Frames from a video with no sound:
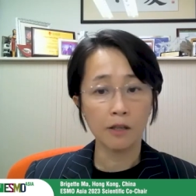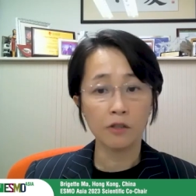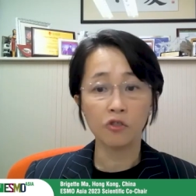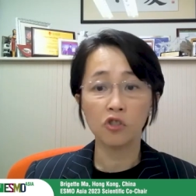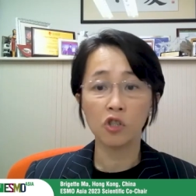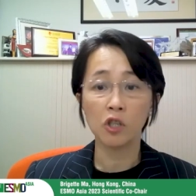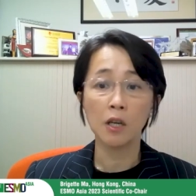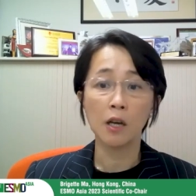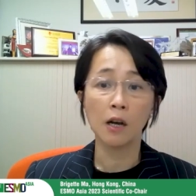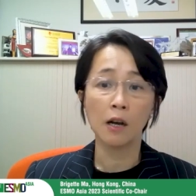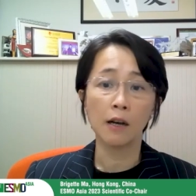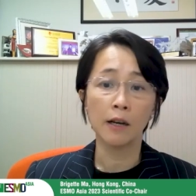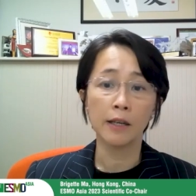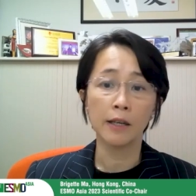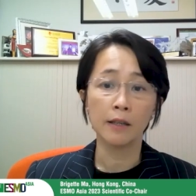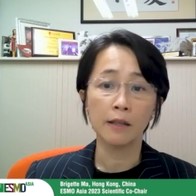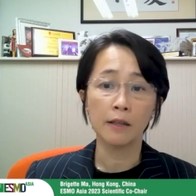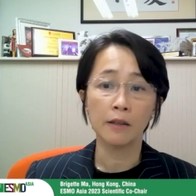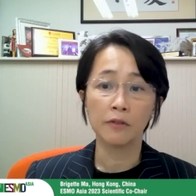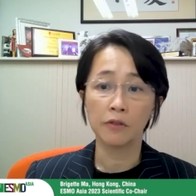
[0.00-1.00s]
G
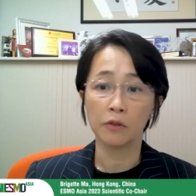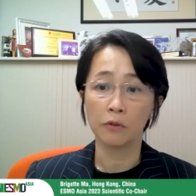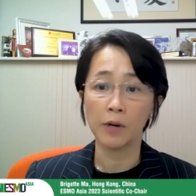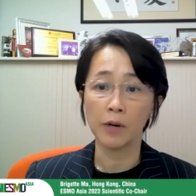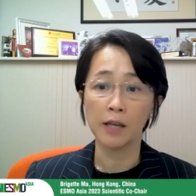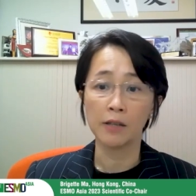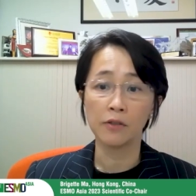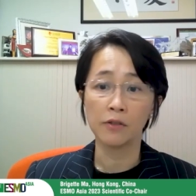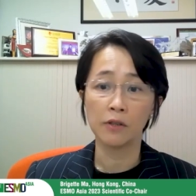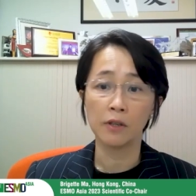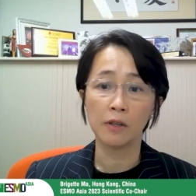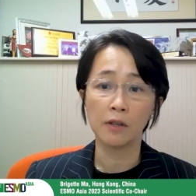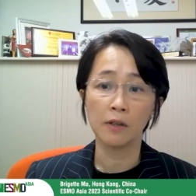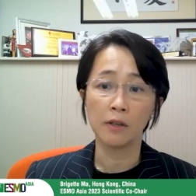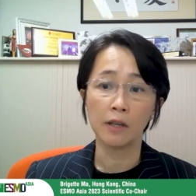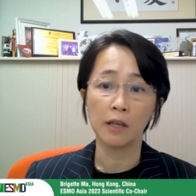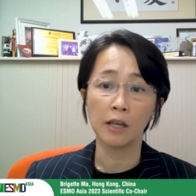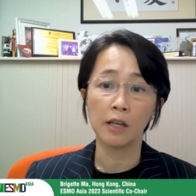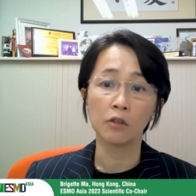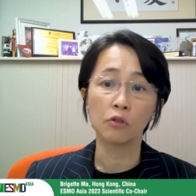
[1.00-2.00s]
I,
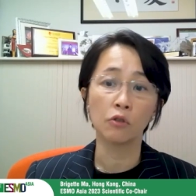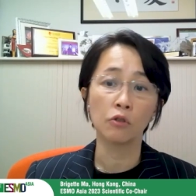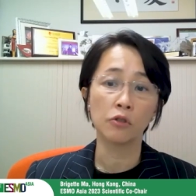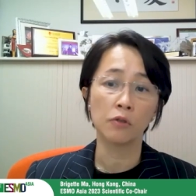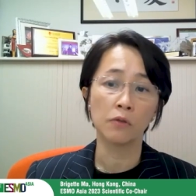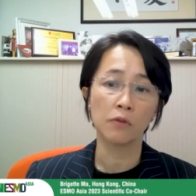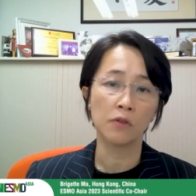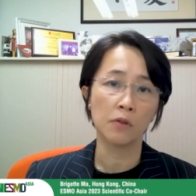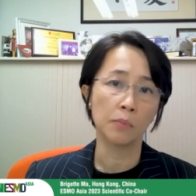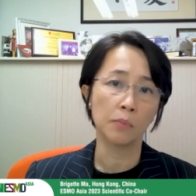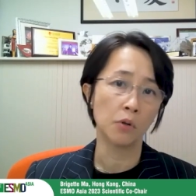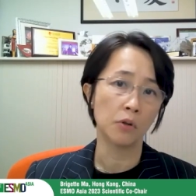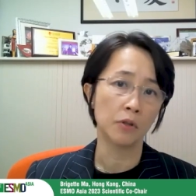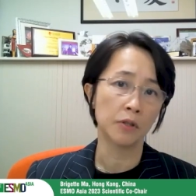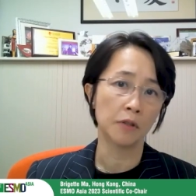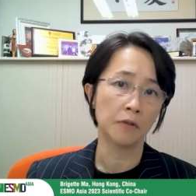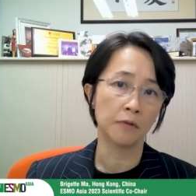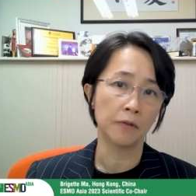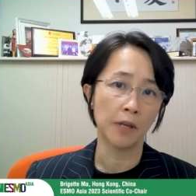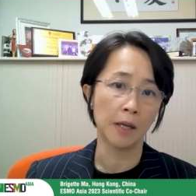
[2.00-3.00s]
thoracic, and also
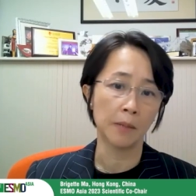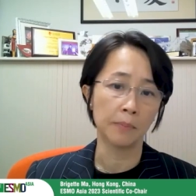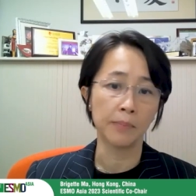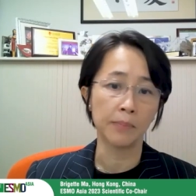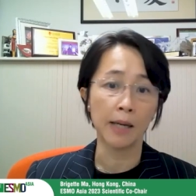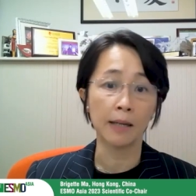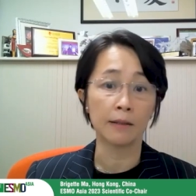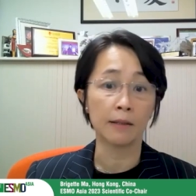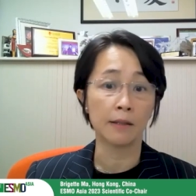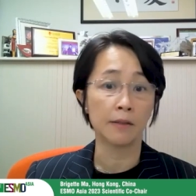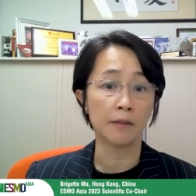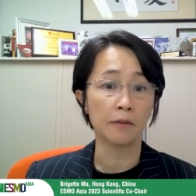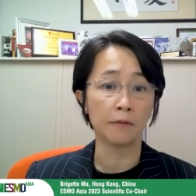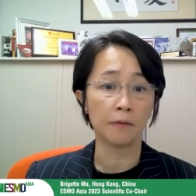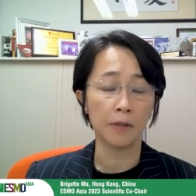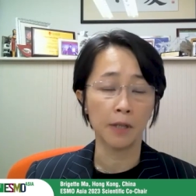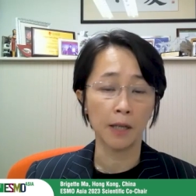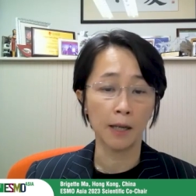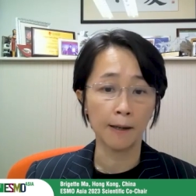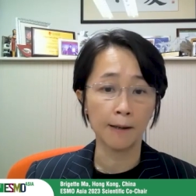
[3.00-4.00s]
supportive and
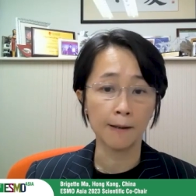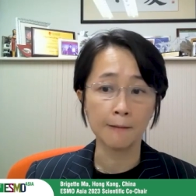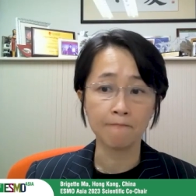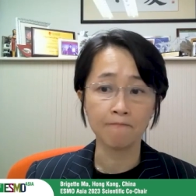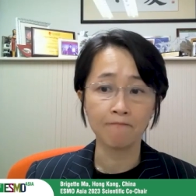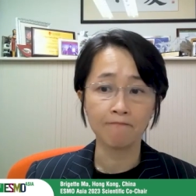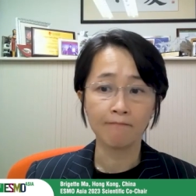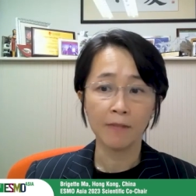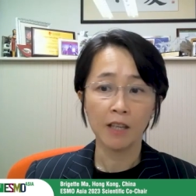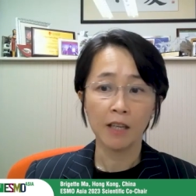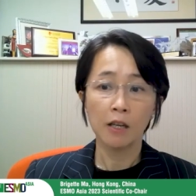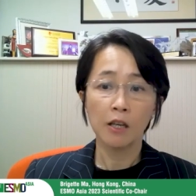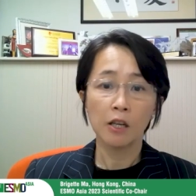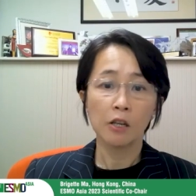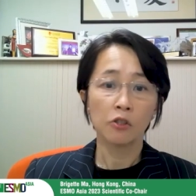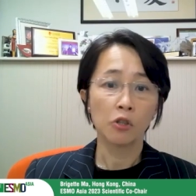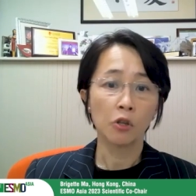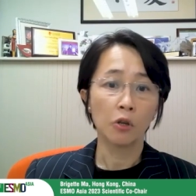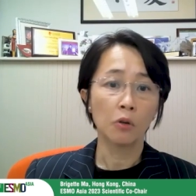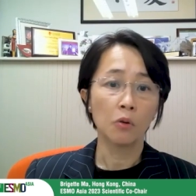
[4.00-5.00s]
palliative care.
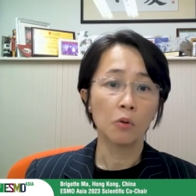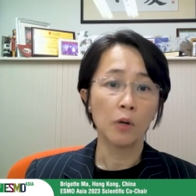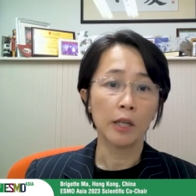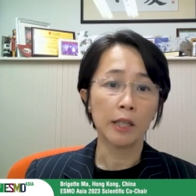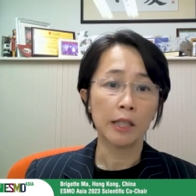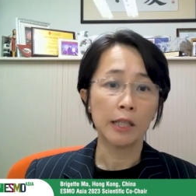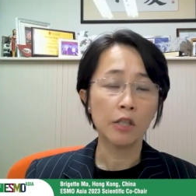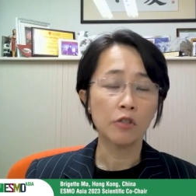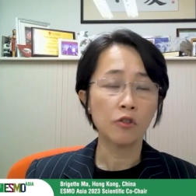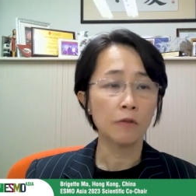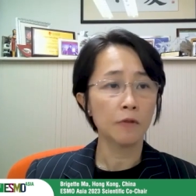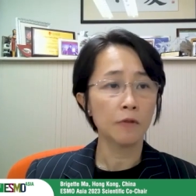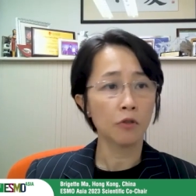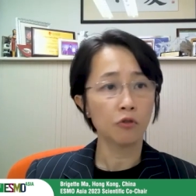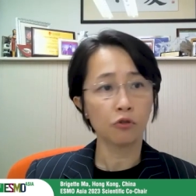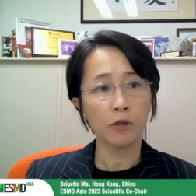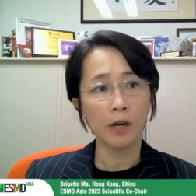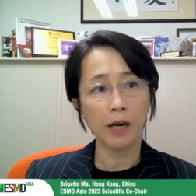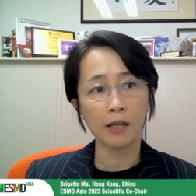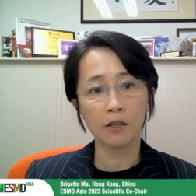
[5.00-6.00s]
So each of the
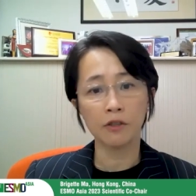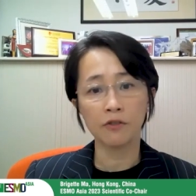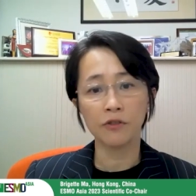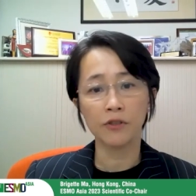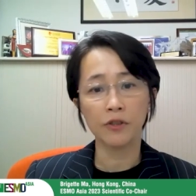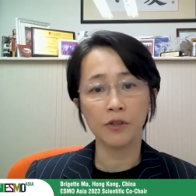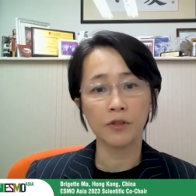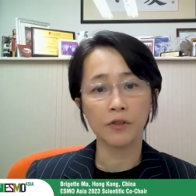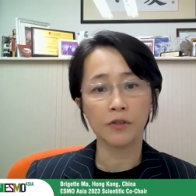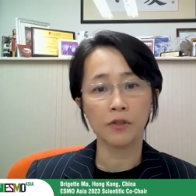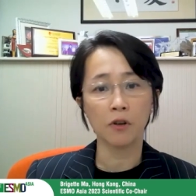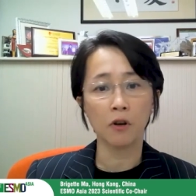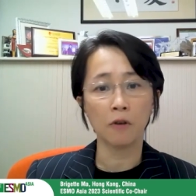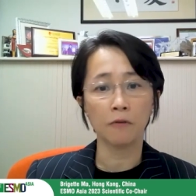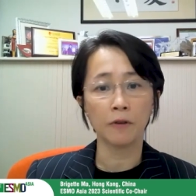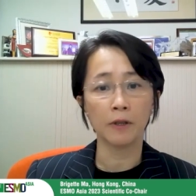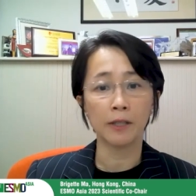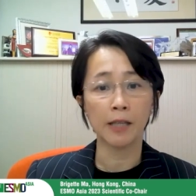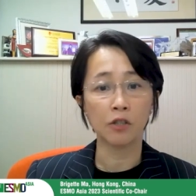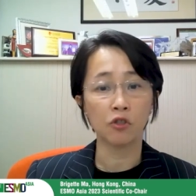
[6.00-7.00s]
track consists
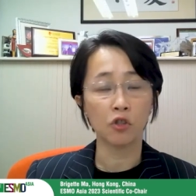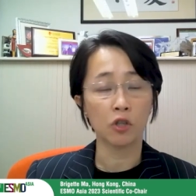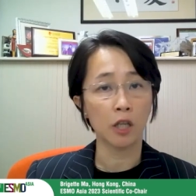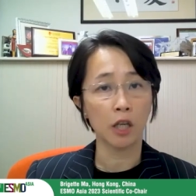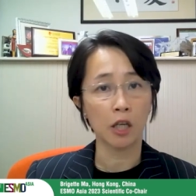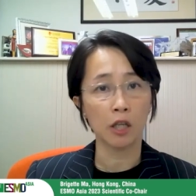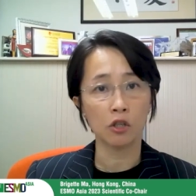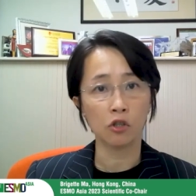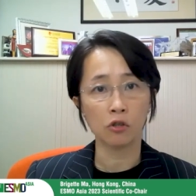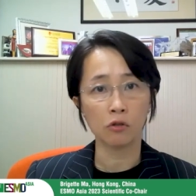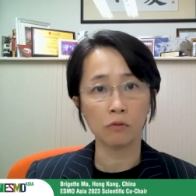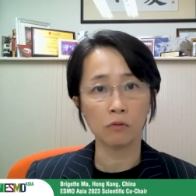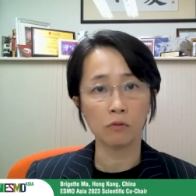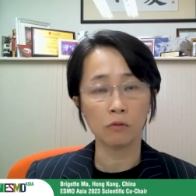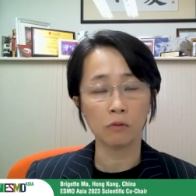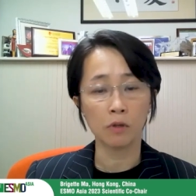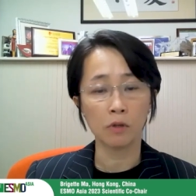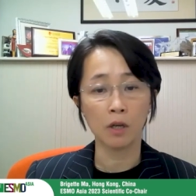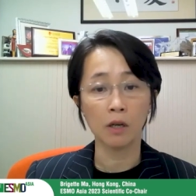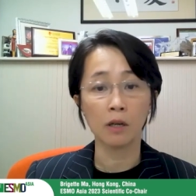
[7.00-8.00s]
of an
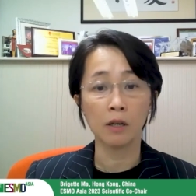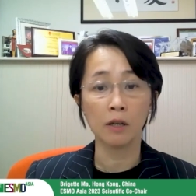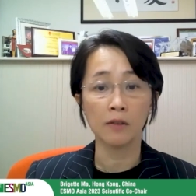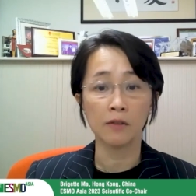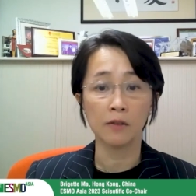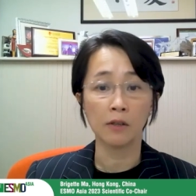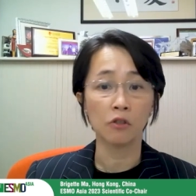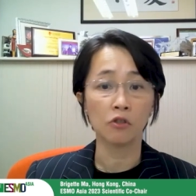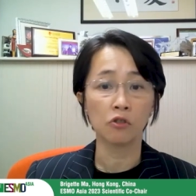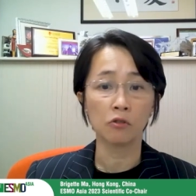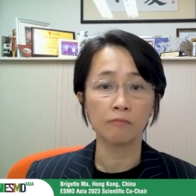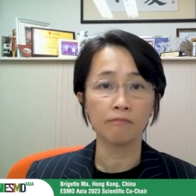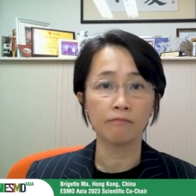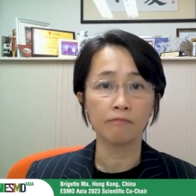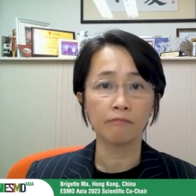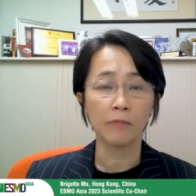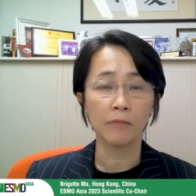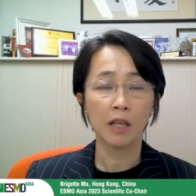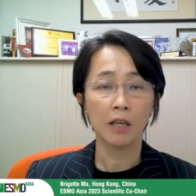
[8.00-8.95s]
education uh, session